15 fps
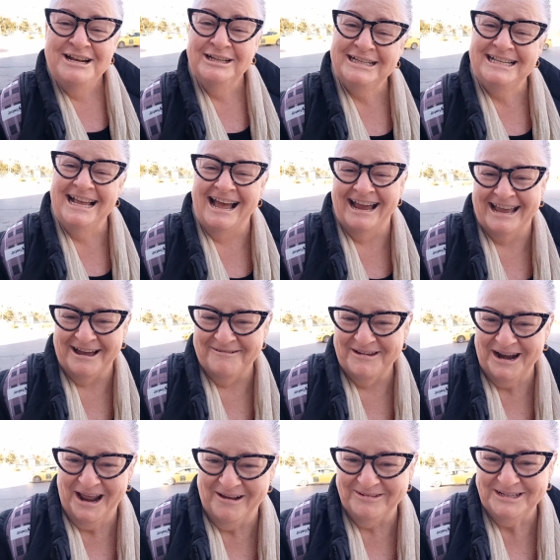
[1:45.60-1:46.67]
Looks like I'm
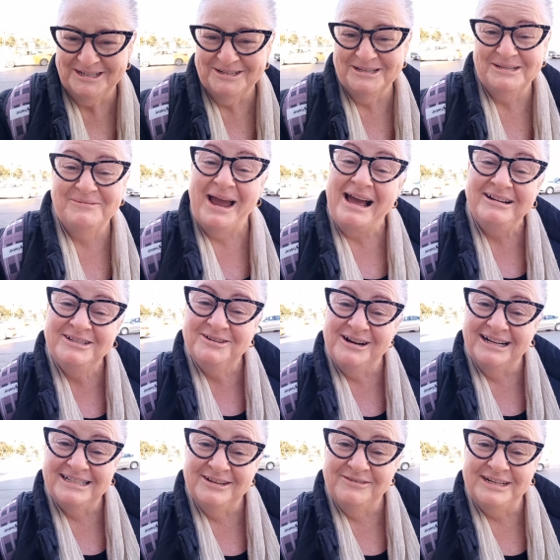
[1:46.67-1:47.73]
going to have to do some outdoor
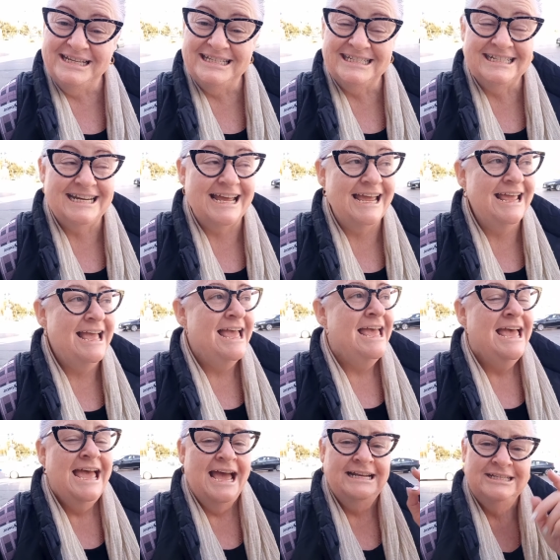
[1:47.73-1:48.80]
activities today.
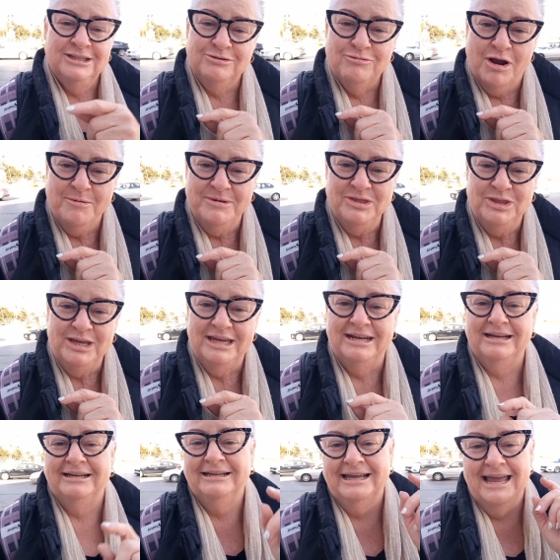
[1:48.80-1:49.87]
Head to the Roman
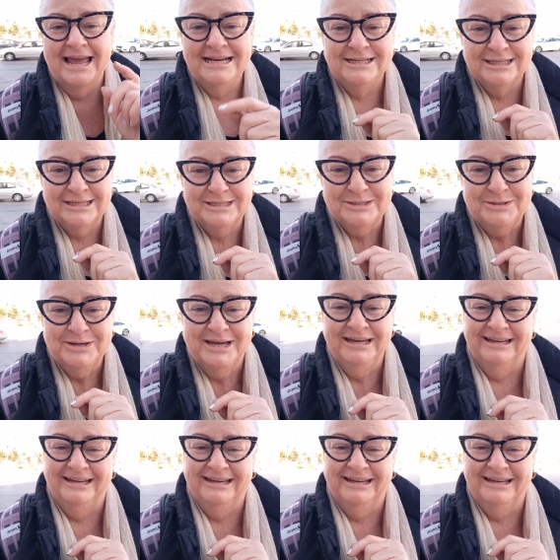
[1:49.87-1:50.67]
Theatre, head to the Souk,